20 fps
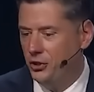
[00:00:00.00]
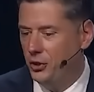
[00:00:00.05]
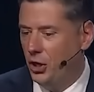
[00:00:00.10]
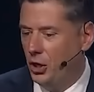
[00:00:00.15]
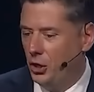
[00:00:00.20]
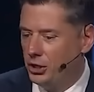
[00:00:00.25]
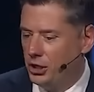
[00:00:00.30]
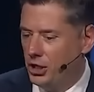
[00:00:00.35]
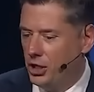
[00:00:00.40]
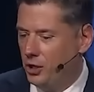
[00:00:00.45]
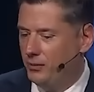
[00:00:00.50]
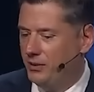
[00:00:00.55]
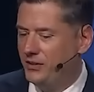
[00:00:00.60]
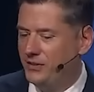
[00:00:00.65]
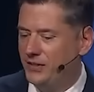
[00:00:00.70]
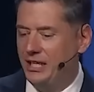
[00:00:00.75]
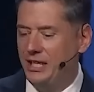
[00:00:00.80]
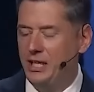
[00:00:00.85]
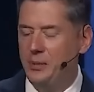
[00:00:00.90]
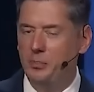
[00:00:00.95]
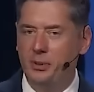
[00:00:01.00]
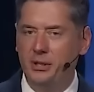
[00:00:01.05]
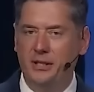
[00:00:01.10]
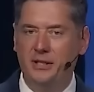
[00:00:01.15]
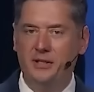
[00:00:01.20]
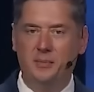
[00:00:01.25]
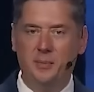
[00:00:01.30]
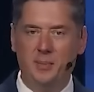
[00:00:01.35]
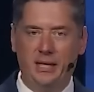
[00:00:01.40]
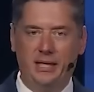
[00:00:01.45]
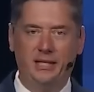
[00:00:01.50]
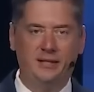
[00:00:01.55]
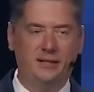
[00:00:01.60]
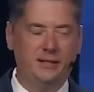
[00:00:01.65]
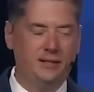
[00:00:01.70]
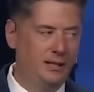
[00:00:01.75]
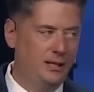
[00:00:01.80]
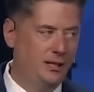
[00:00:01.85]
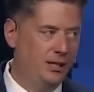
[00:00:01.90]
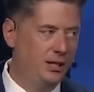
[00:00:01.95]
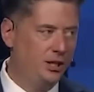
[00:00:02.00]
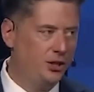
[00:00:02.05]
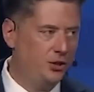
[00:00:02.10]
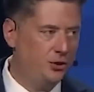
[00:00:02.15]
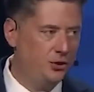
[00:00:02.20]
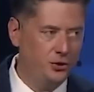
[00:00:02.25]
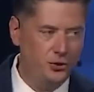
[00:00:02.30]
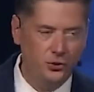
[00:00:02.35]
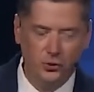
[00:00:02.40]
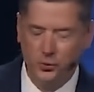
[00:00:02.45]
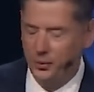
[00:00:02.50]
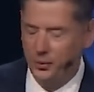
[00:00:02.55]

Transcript: Oklahoma City, please meet your new